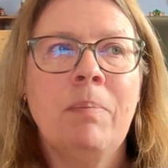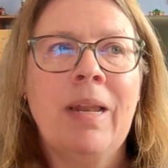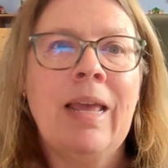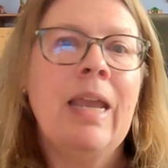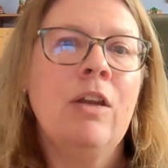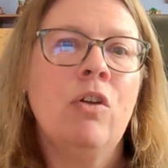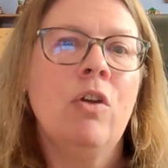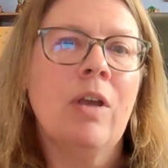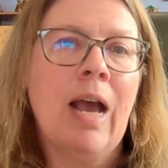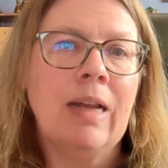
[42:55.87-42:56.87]

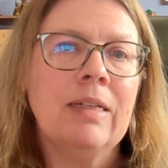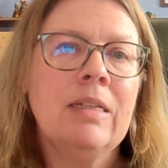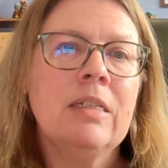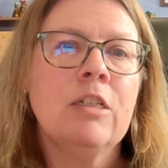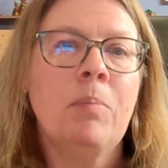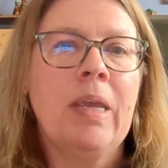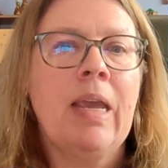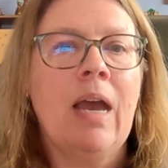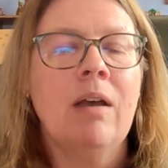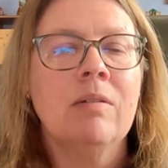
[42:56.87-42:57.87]
plainer colours to pick
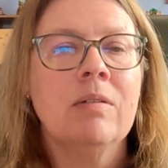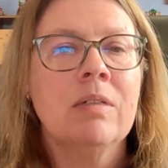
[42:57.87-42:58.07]
out